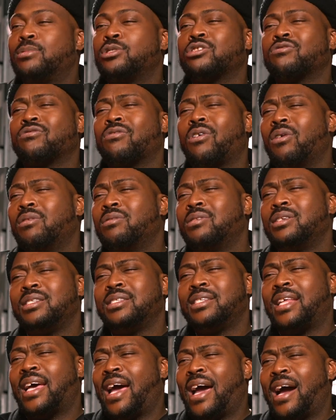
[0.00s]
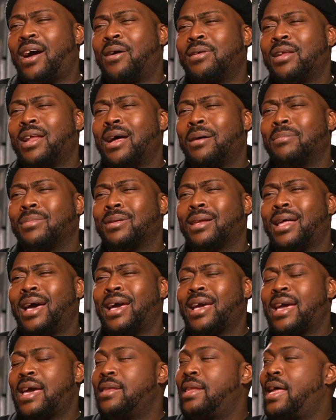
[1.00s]
scrolling down and I'm
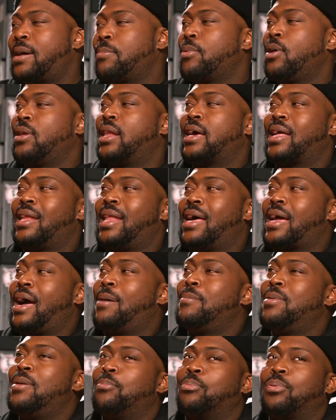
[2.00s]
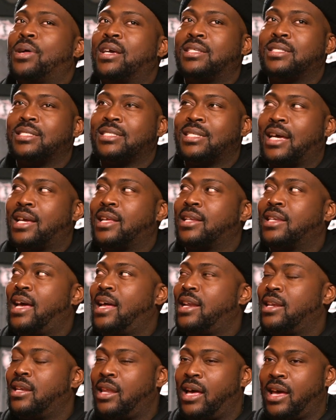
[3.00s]
like, bro, like I'm in places like
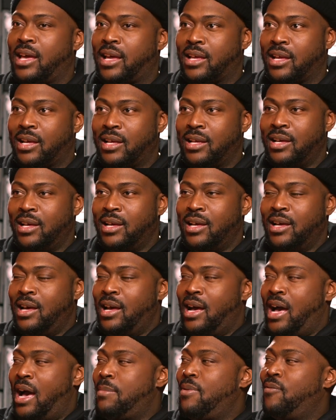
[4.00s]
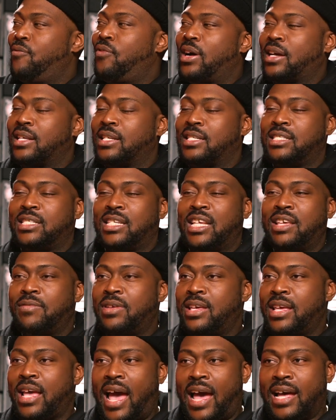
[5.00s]
that, like I'm in fucking
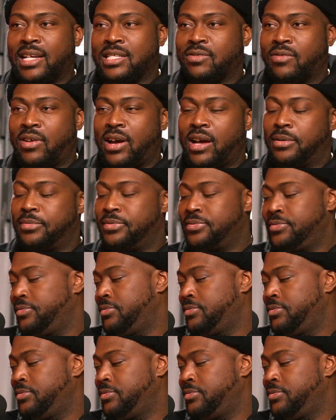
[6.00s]
CVS, right?